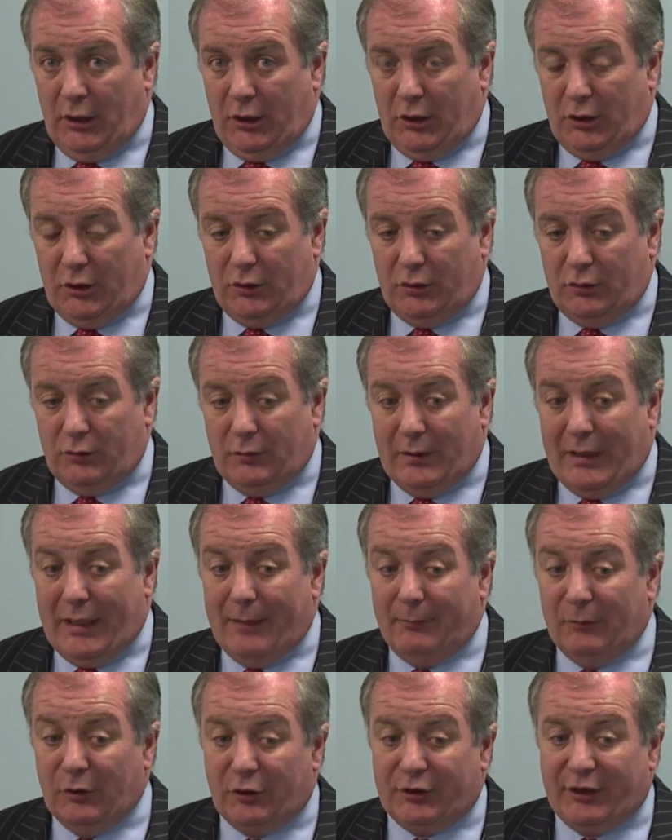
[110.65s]
who
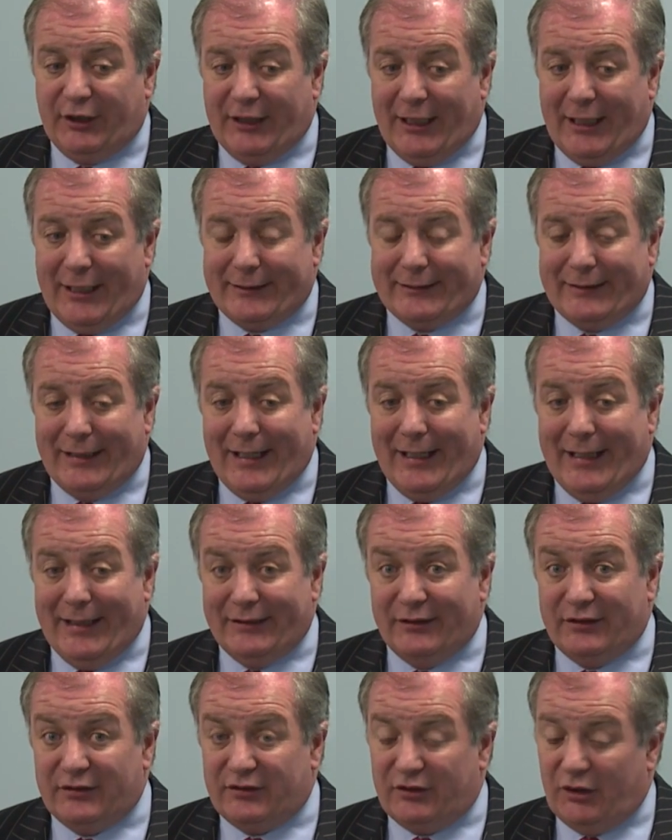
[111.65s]
I'm looking at,
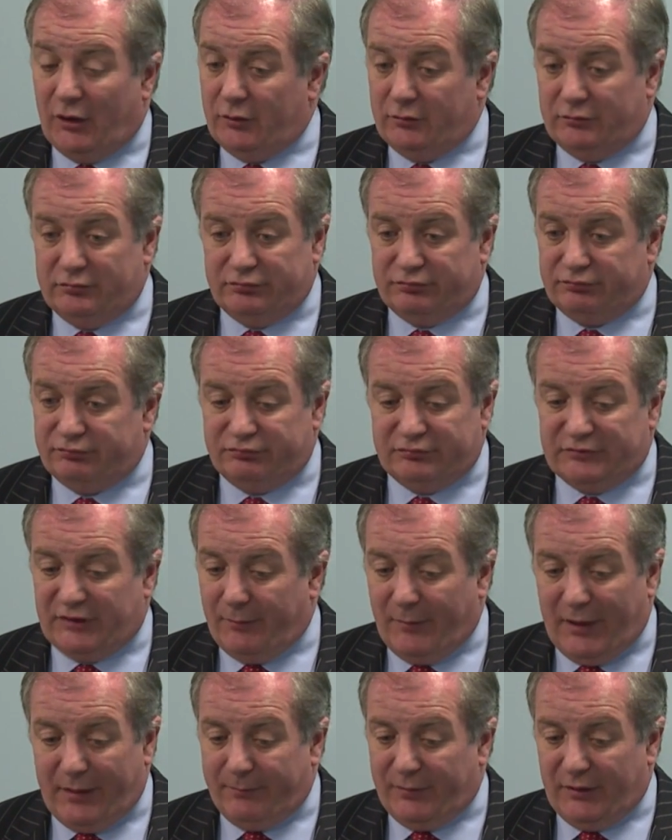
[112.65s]
and though they
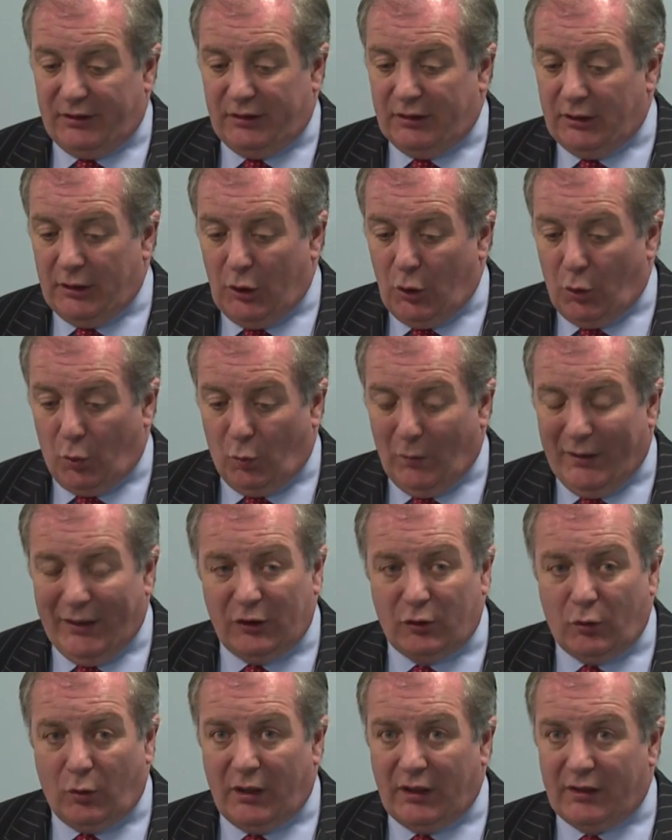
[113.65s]
might be
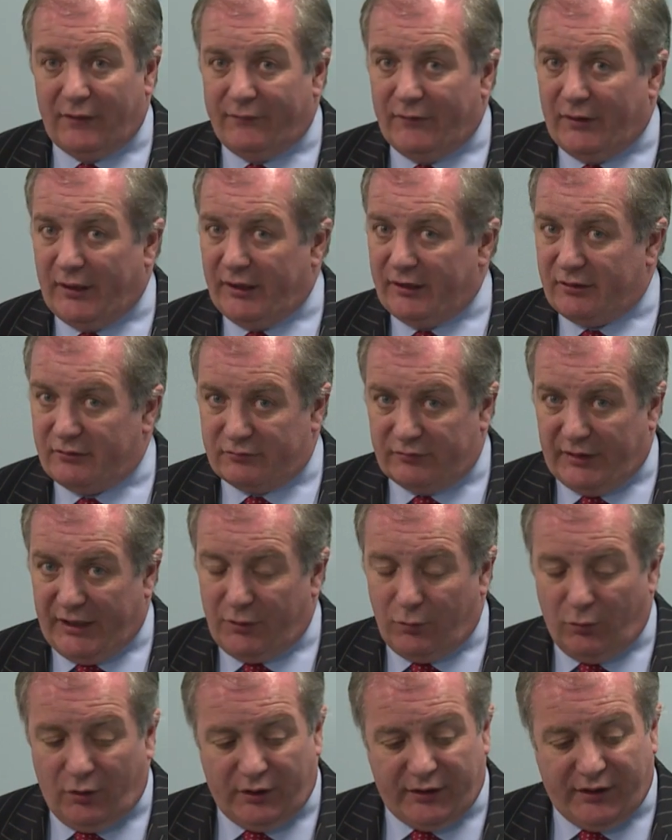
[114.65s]
well qualified,
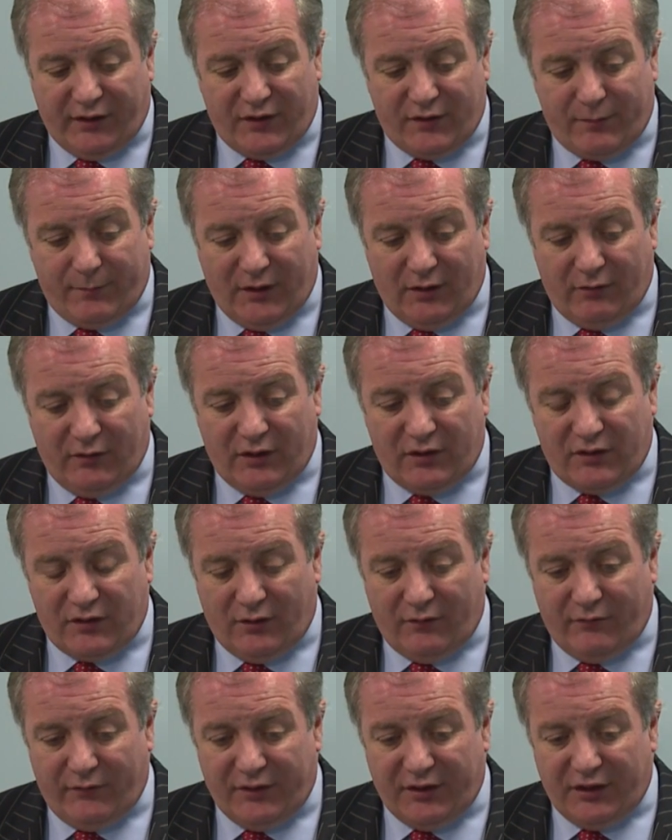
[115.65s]
great work experience
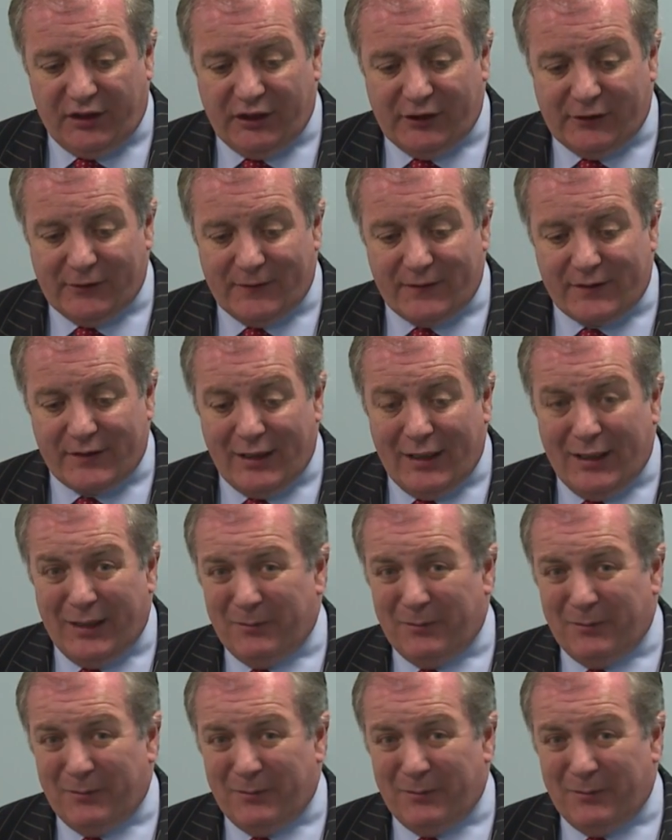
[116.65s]
over the years,